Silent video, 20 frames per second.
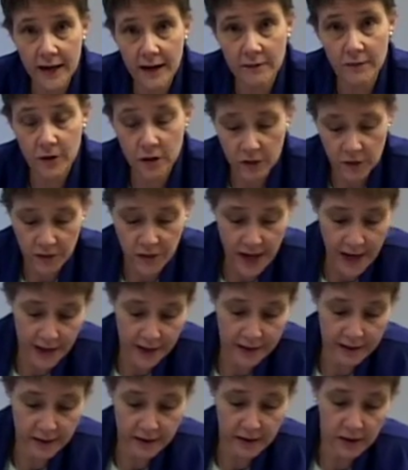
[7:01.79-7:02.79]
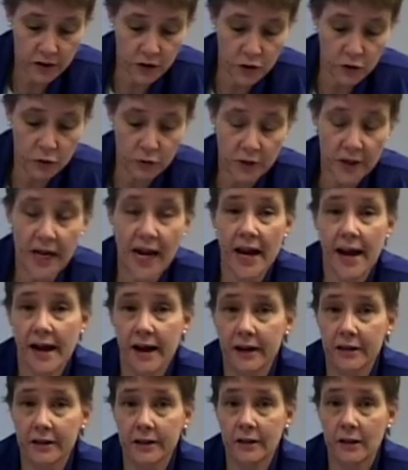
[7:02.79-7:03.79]
level that you
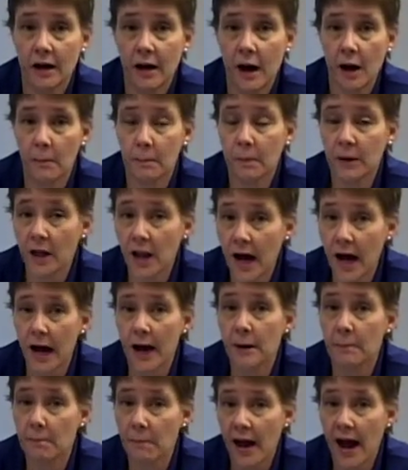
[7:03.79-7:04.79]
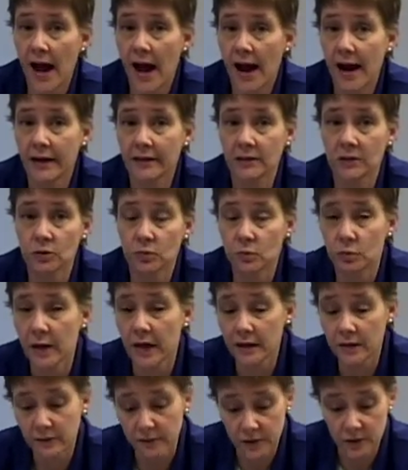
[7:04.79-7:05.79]
can apply past
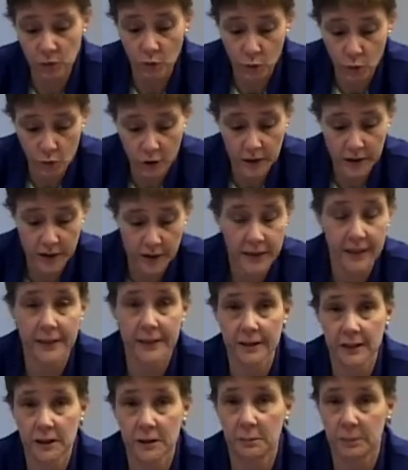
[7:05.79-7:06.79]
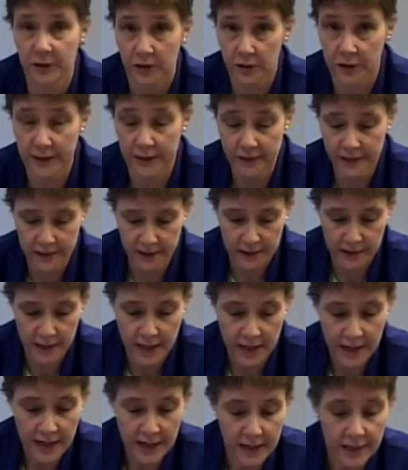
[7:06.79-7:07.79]
relevant work experience
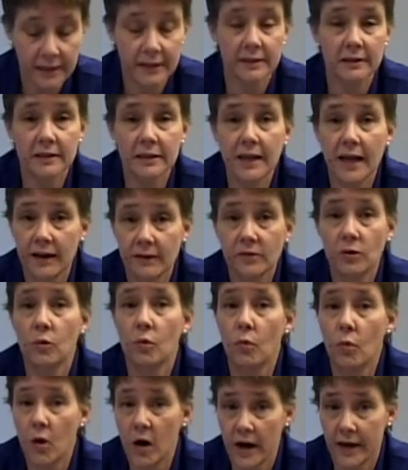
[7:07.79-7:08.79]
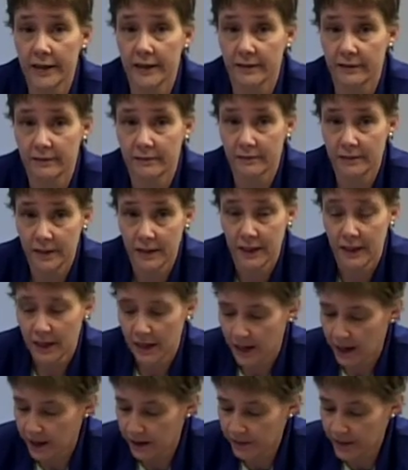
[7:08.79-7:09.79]
is level 1.
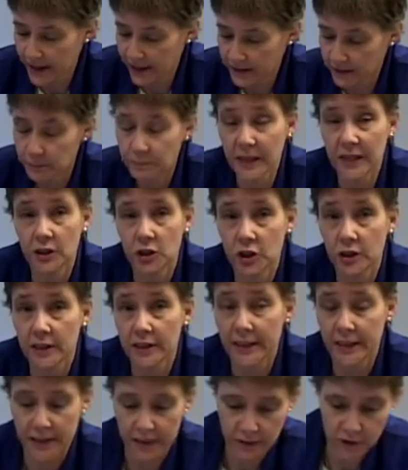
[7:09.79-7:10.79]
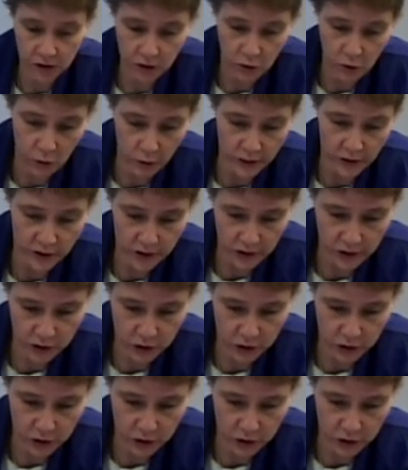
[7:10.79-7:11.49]
That's mentioned in the course